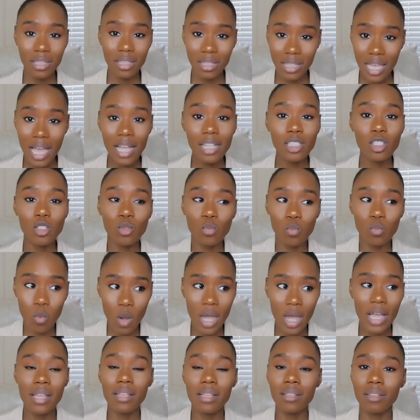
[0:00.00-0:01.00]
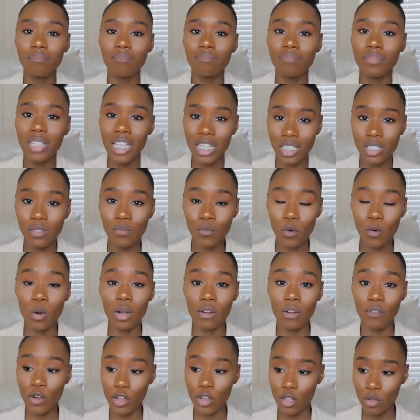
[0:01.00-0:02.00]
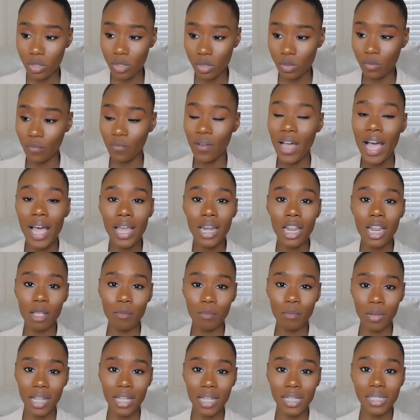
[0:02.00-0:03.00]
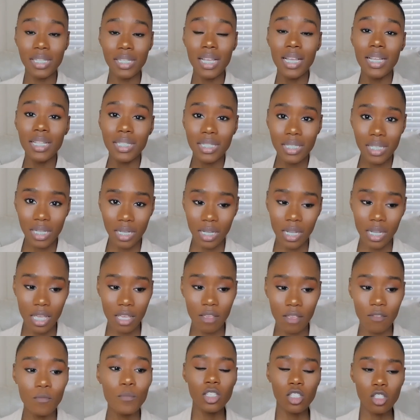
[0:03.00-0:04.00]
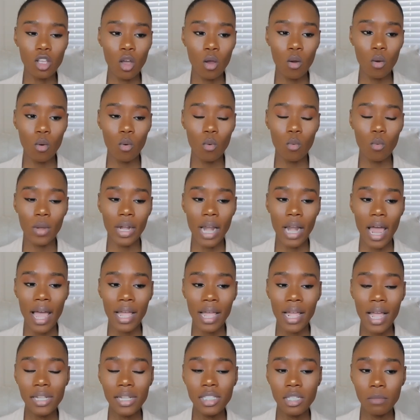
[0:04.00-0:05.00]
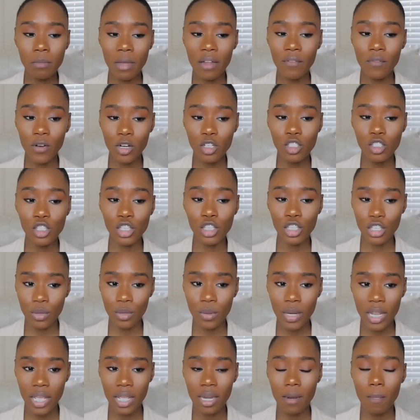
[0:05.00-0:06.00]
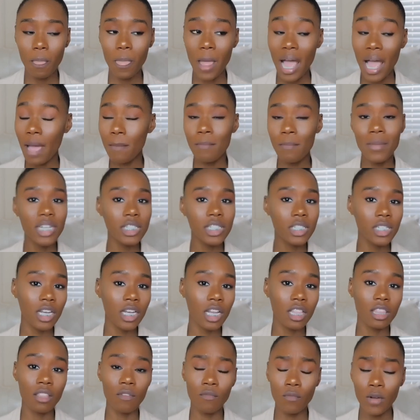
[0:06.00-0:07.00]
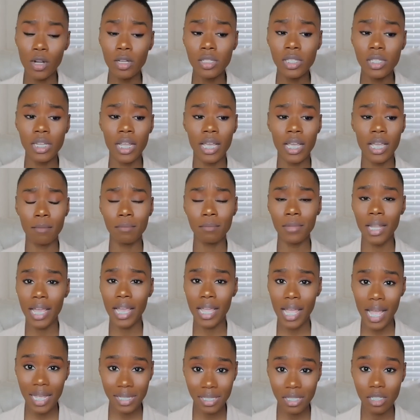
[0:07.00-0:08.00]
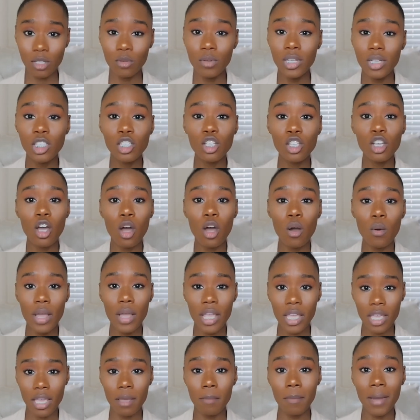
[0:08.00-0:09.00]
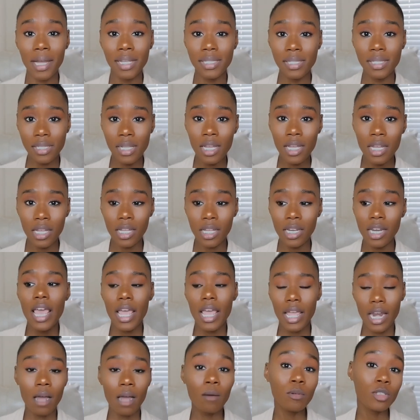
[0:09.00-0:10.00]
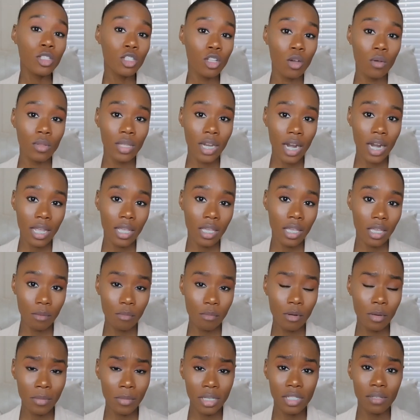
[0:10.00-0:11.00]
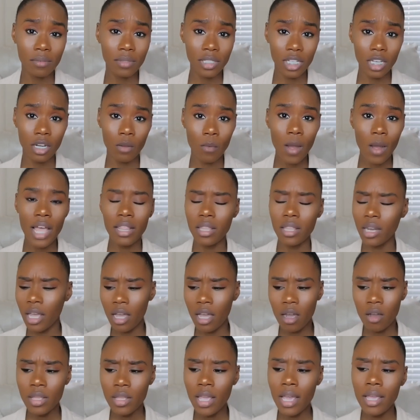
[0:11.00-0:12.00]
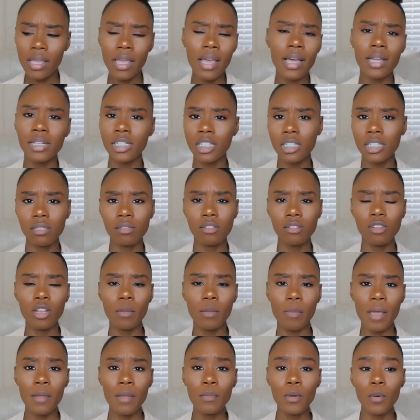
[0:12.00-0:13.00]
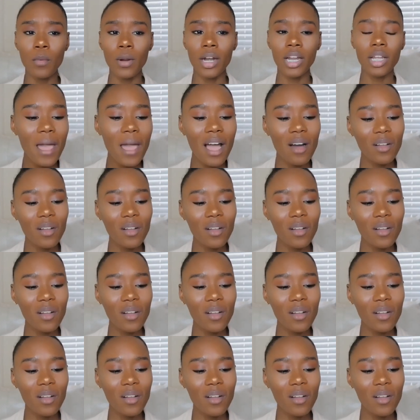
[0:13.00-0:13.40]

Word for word: That's what it's for you to find a place to live. So when I got to my first unit, I mentioned it the first day. I'm like, I still need to go and get my son. And I was told that I can get permissive TDY. They're like, oh yeah, yeah, just do the paperwork.